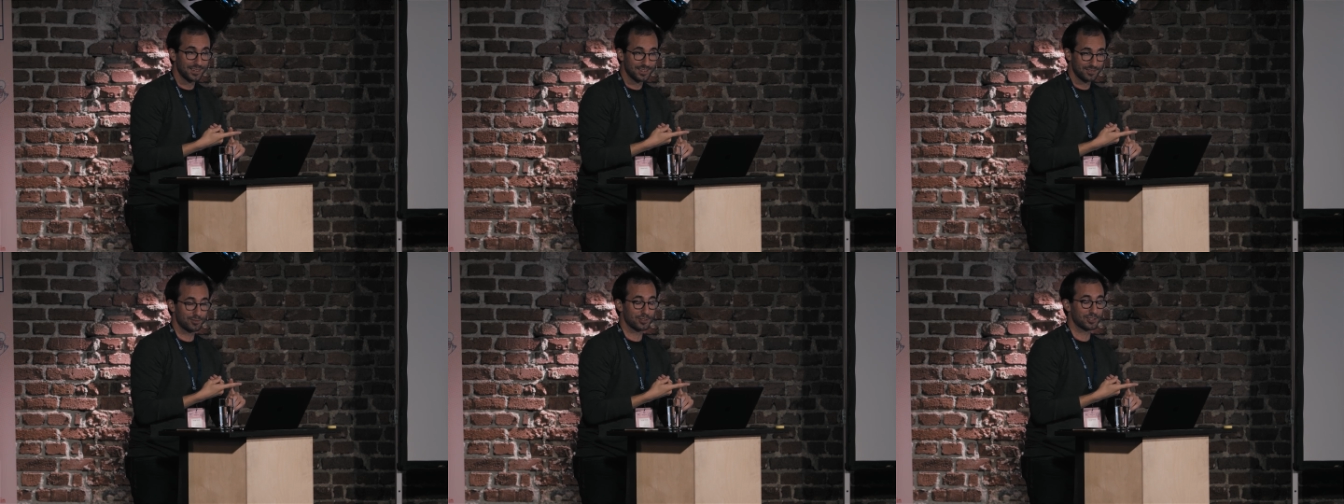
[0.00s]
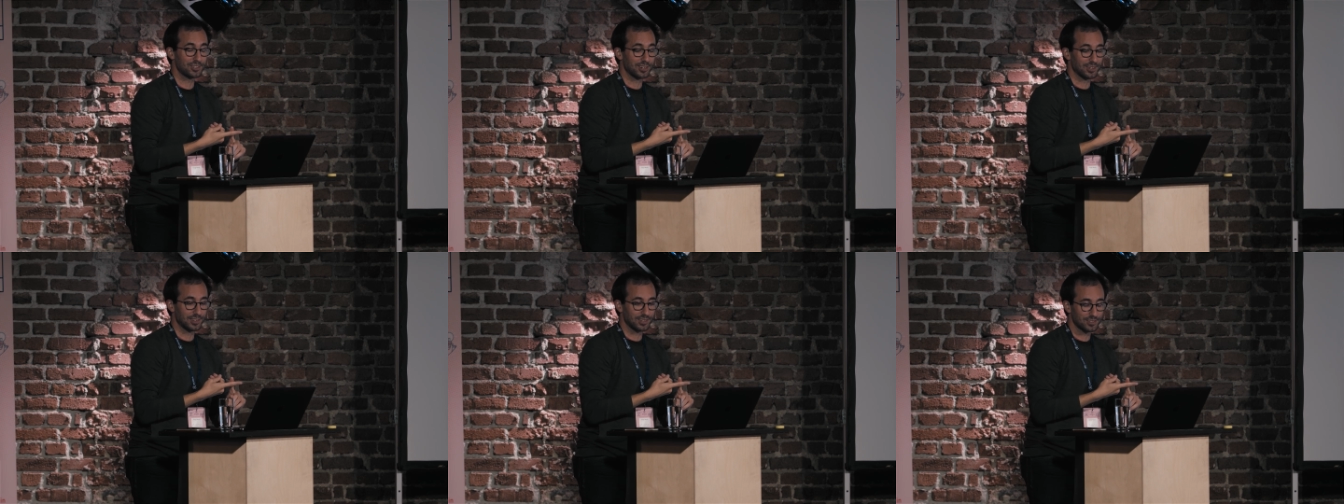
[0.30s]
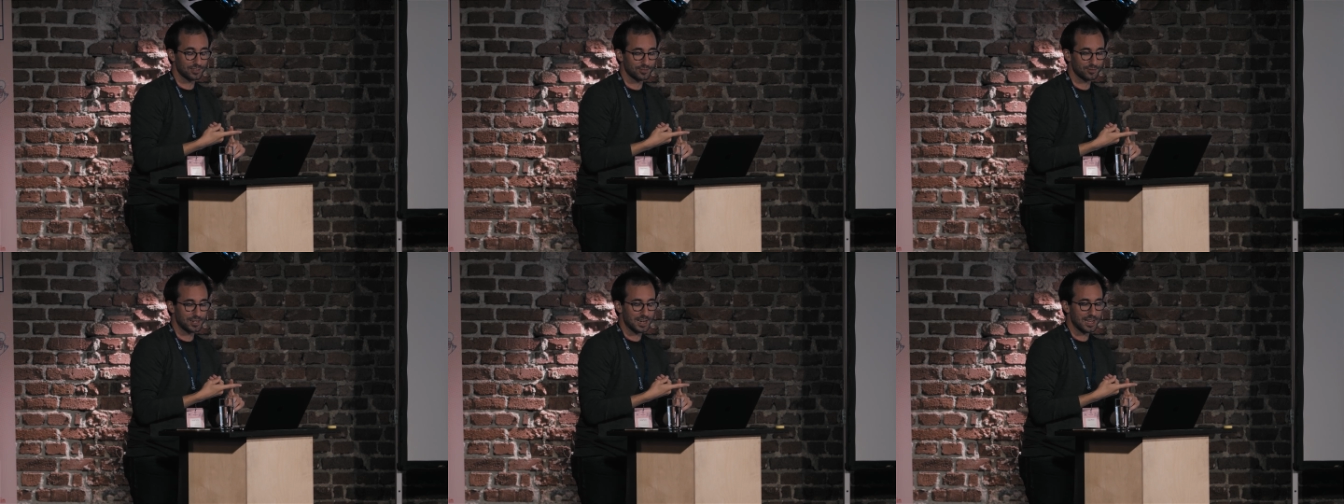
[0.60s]
for
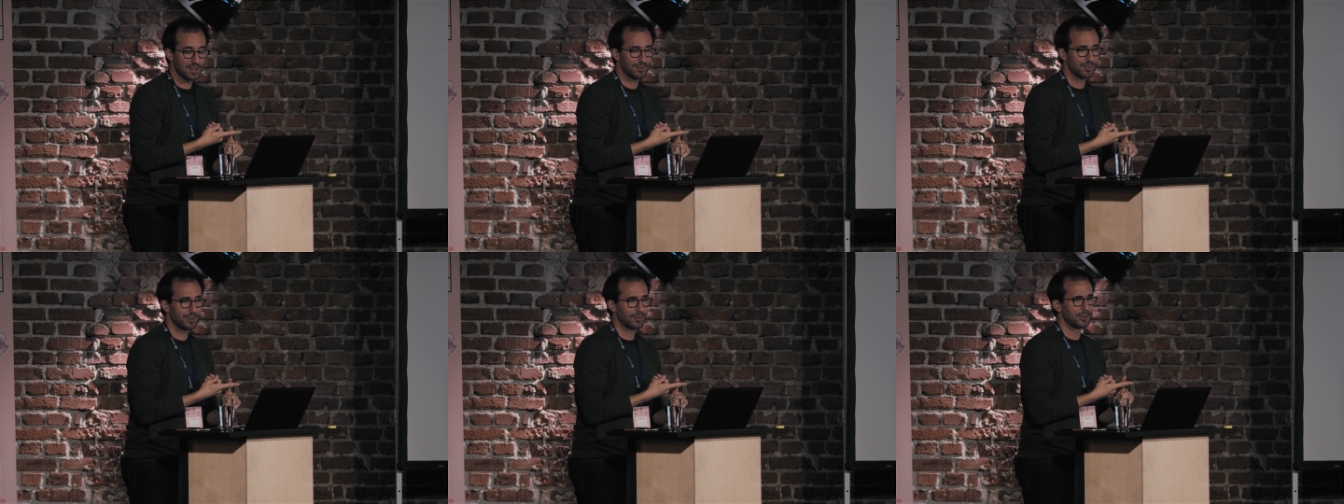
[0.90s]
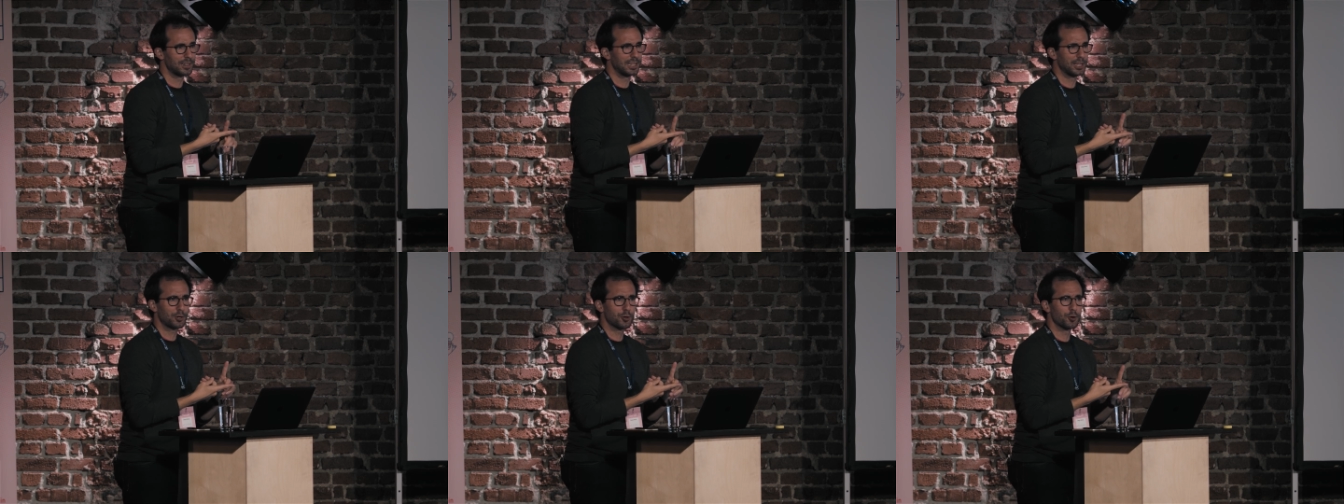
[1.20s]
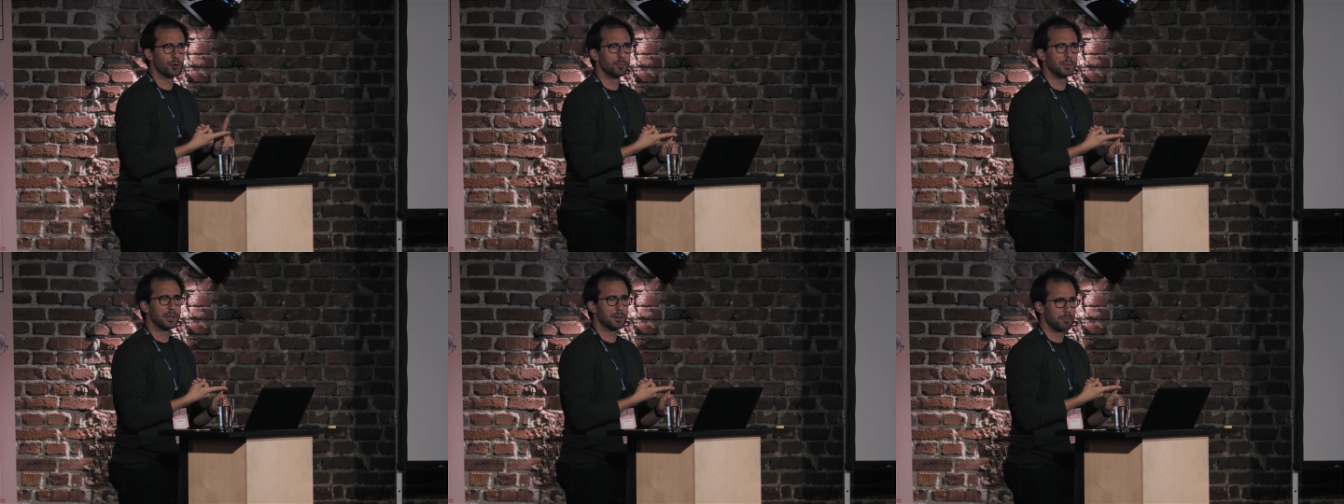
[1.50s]
starters, for now, or any
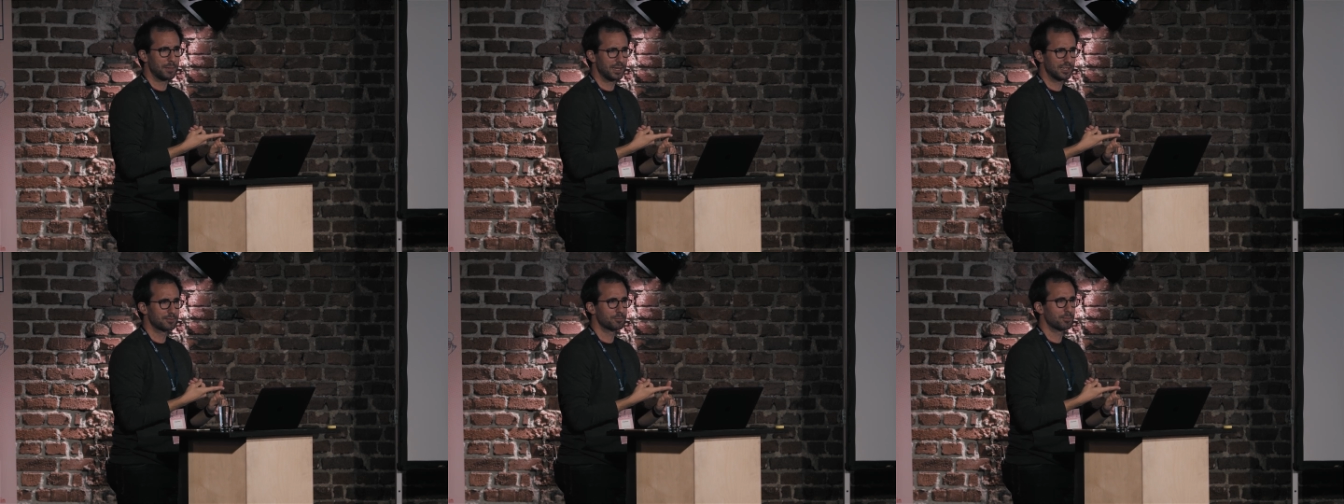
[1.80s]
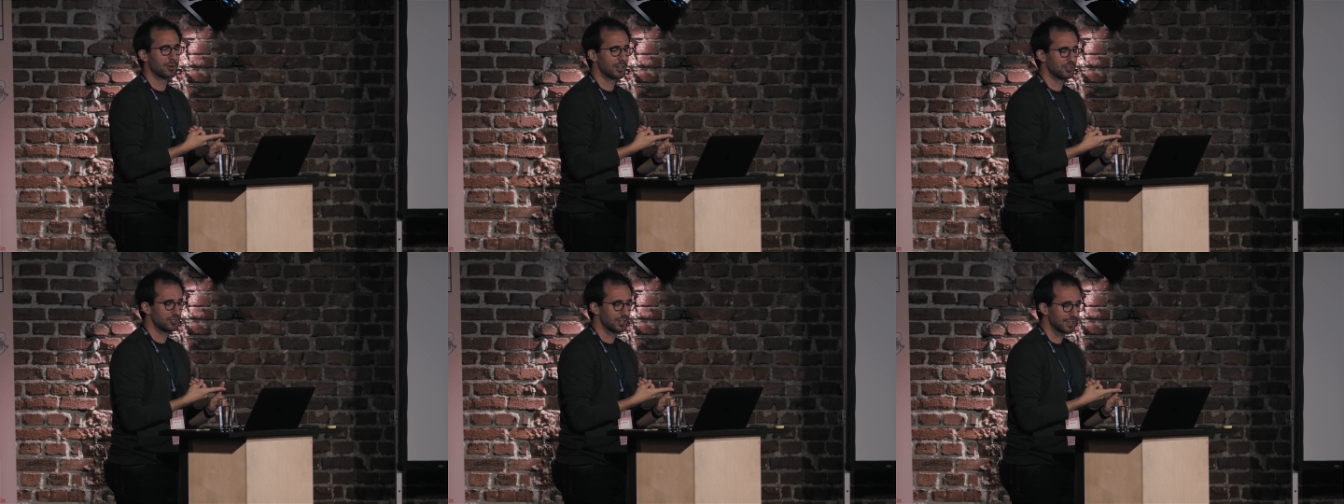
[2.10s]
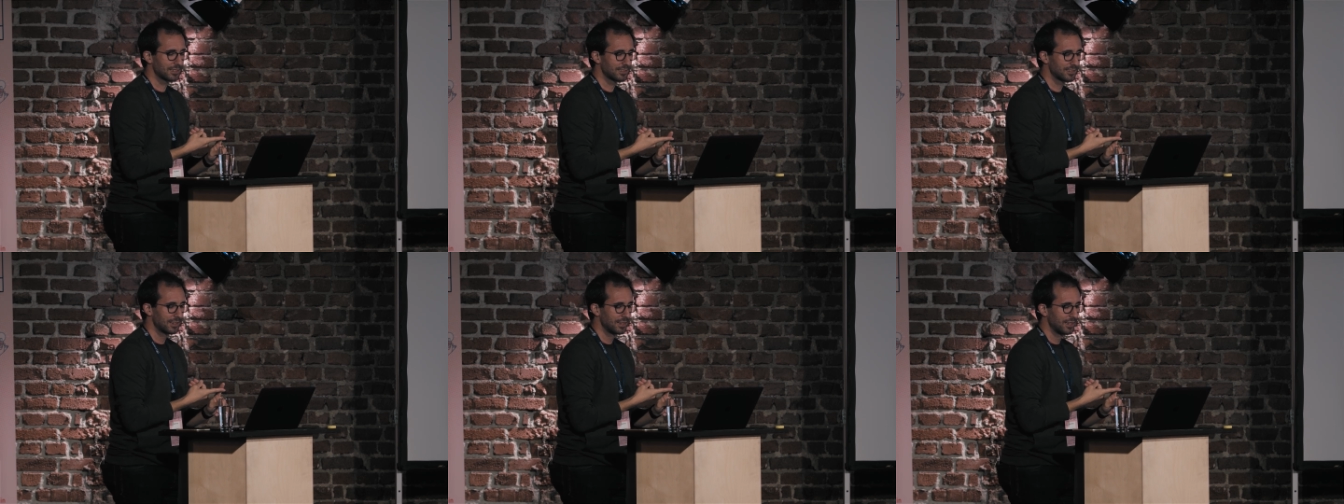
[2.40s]
Chromium-based
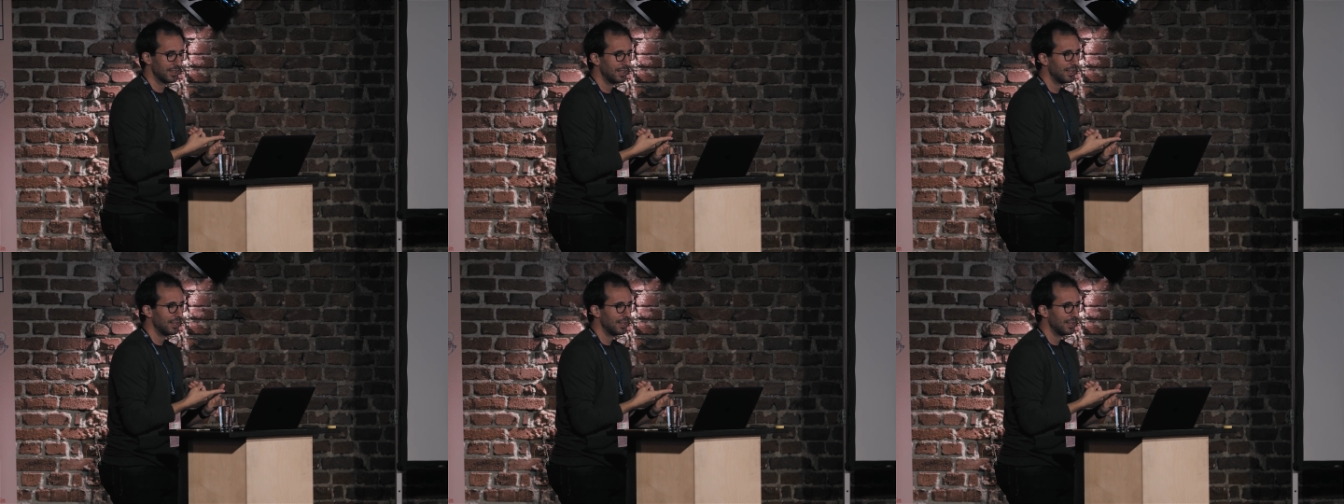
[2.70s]
project.